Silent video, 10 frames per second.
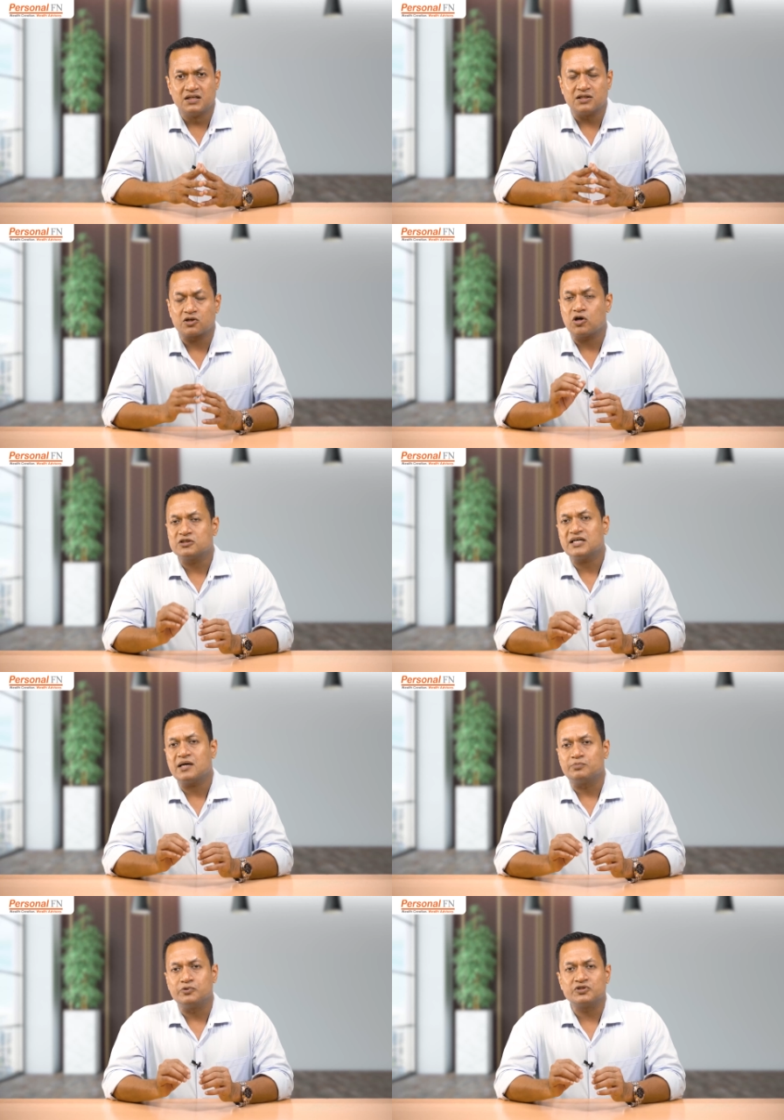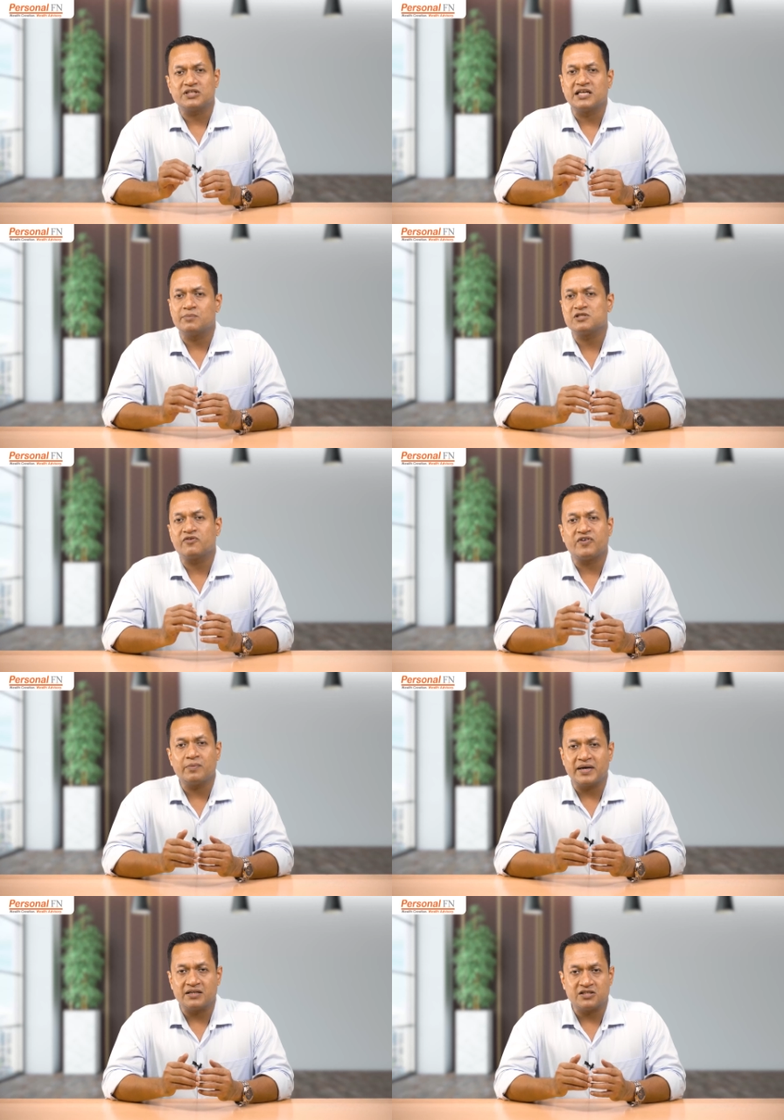The contra approach enables the
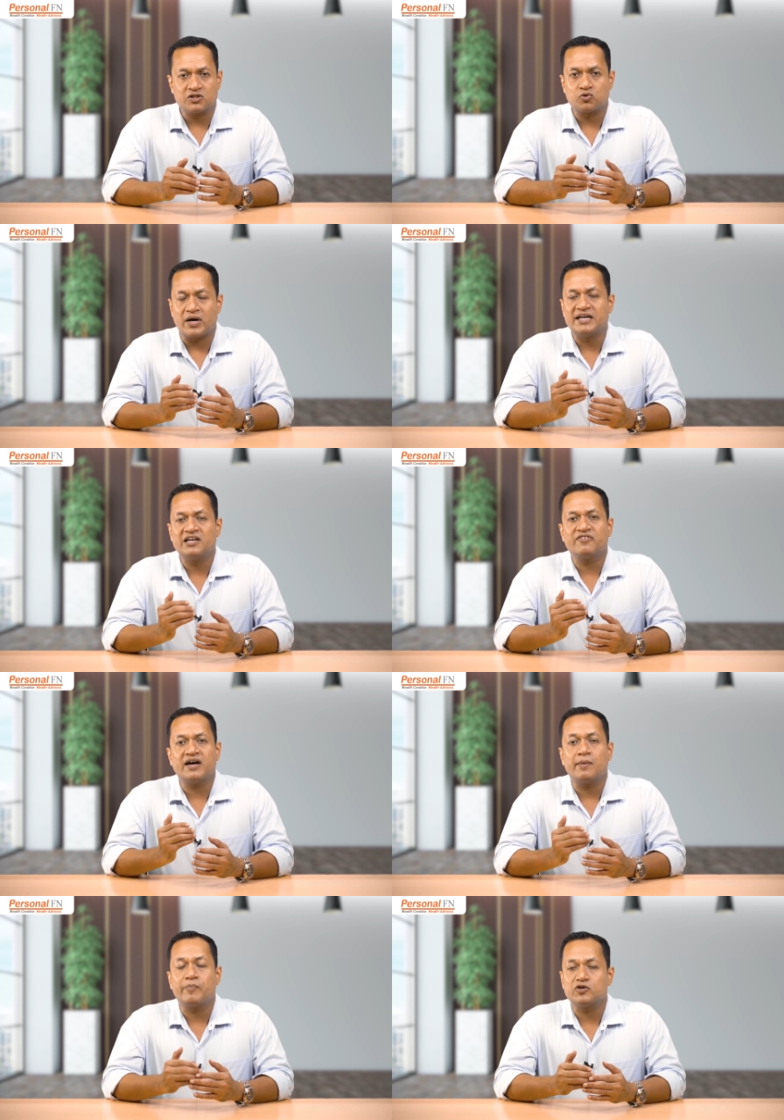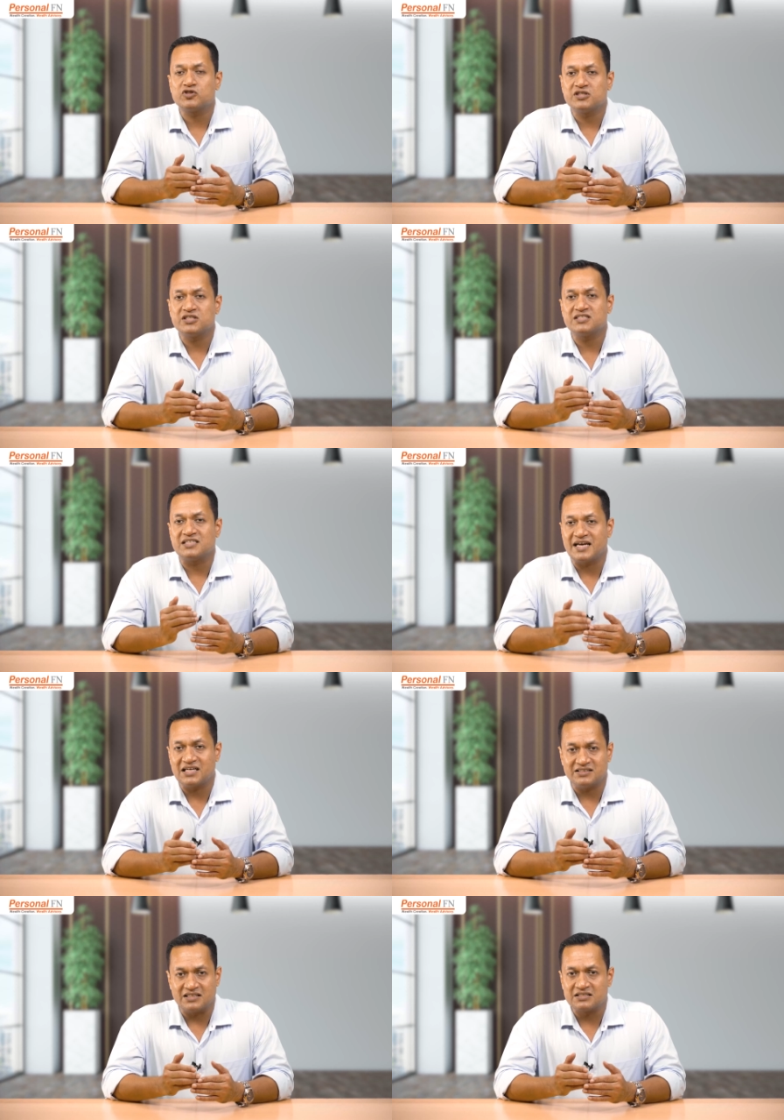fund managers to identify opportunities in
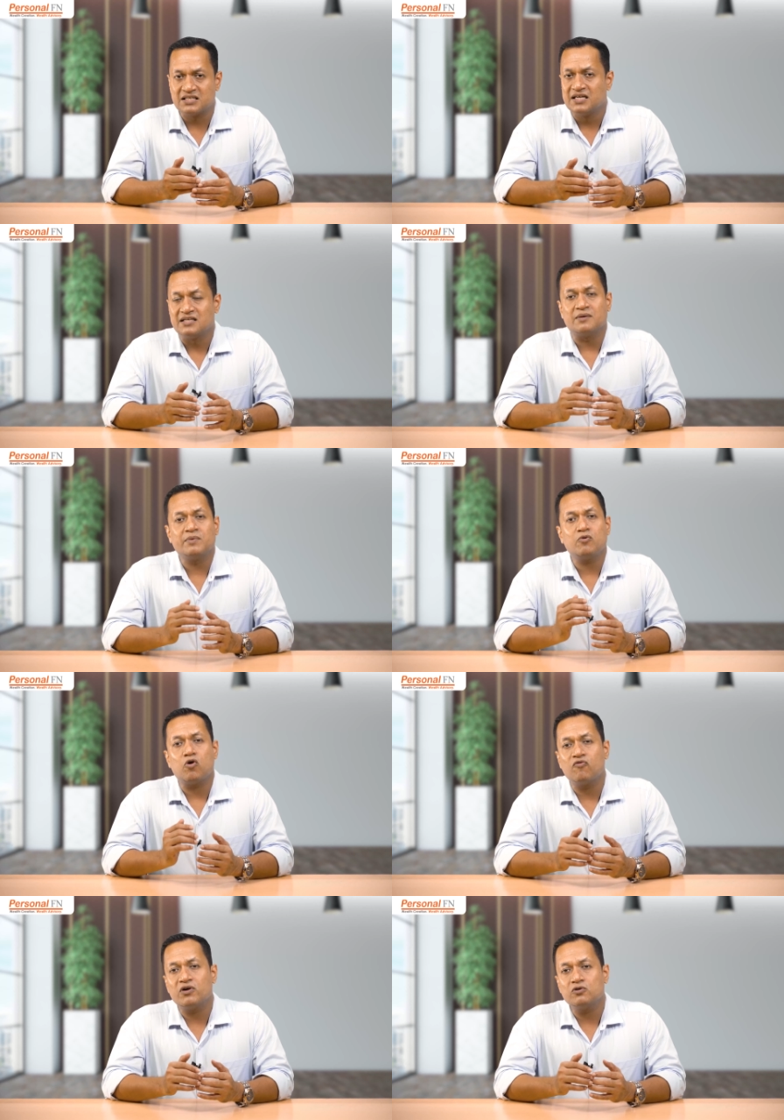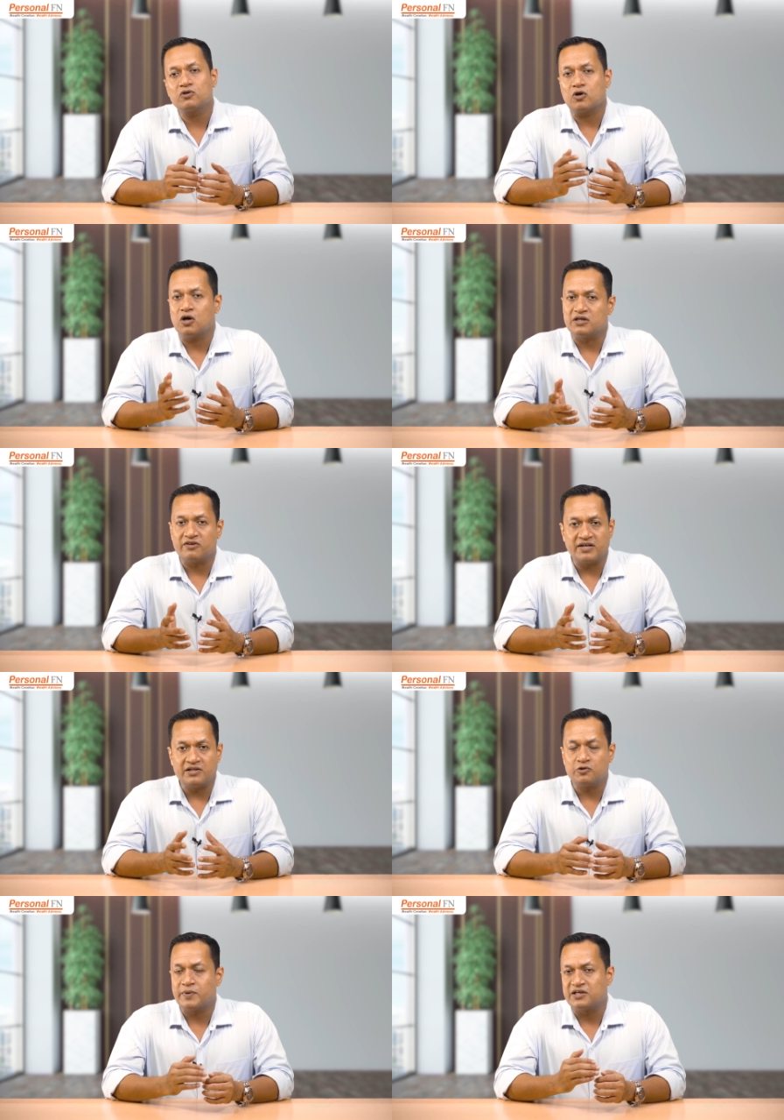areas that may be overlooked or
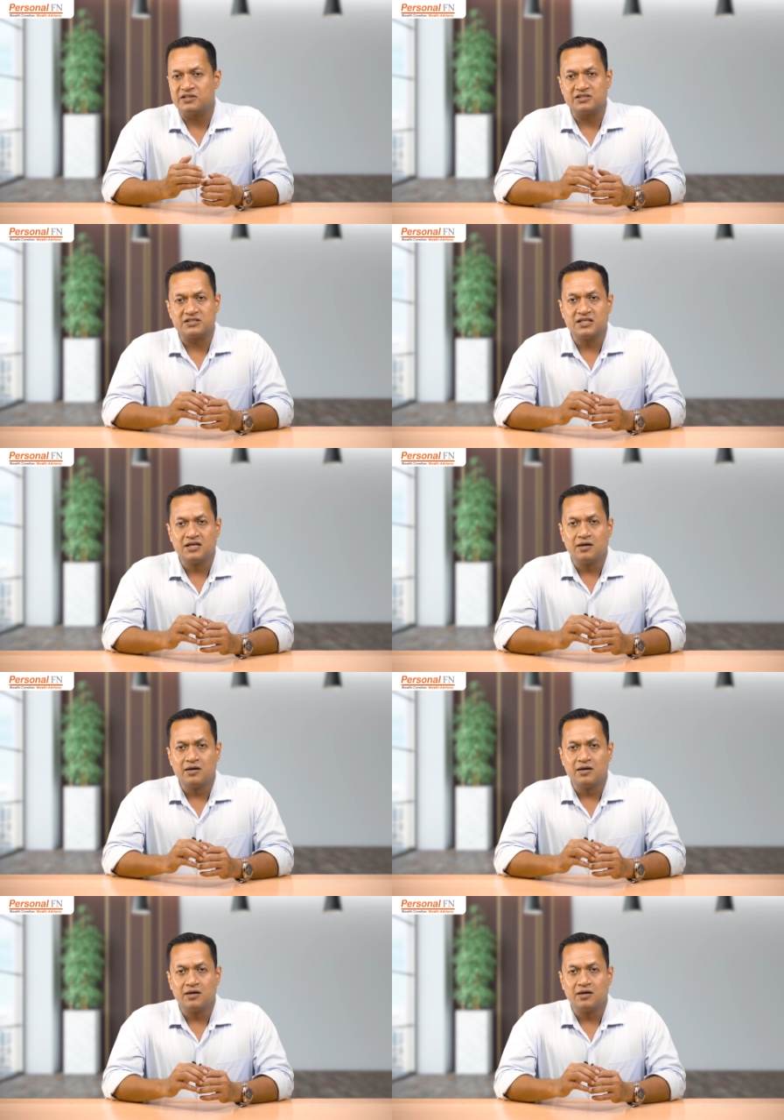undervalued by others,